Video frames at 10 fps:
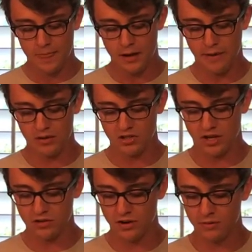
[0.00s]
about
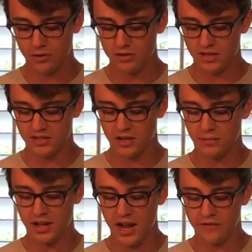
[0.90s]
shelter animals is their
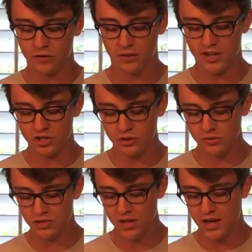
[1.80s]
behavioral
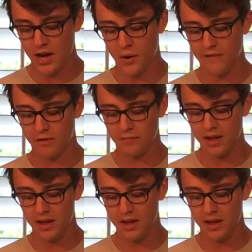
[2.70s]
issues. However,